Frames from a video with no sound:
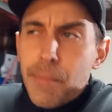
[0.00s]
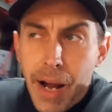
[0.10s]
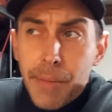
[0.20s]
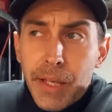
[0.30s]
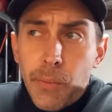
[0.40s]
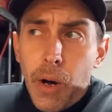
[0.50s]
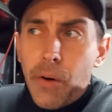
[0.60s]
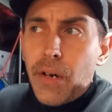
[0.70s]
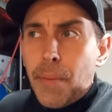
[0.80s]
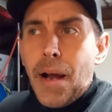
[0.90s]
Probably
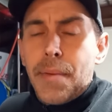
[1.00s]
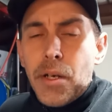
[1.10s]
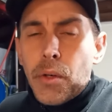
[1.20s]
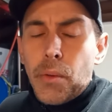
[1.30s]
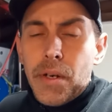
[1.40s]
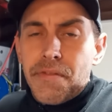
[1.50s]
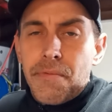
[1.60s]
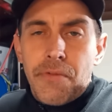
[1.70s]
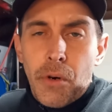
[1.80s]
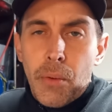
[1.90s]
won't. Probably order one
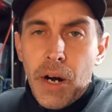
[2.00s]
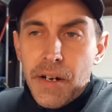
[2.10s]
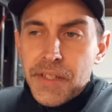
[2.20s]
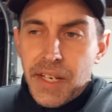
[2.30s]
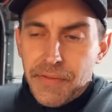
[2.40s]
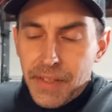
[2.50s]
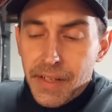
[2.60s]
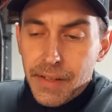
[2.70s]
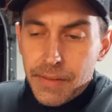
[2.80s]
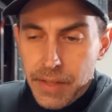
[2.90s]
from Four Works if
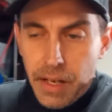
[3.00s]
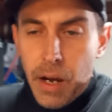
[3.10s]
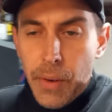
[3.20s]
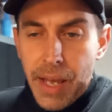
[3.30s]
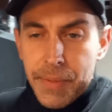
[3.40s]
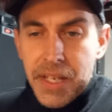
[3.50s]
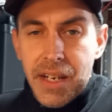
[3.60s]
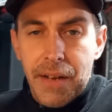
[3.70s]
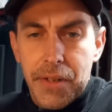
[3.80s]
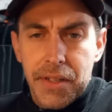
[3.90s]
the OEM seat
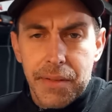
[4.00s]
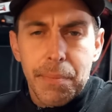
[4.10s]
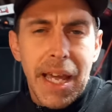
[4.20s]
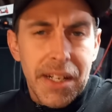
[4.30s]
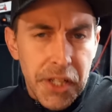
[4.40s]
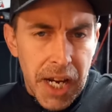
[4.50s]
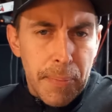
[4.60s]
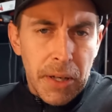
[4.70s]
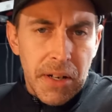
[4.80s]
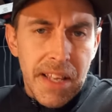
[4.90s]
cover's in bad
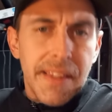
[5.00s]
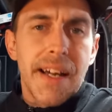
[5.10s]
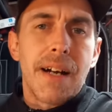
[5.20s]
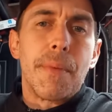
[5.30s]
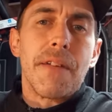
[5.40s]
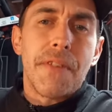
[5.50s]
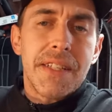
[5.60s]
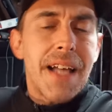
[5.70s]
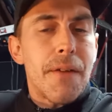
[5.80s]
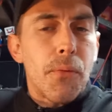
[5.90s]
shape underneath there. But if
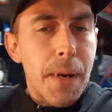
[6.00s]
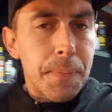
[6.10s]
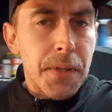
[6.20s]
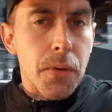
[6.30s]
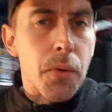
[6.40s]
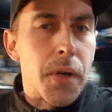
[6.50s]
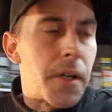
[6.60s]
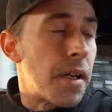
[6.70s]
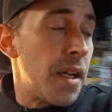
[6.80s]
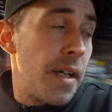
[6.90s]
it's not ripped or,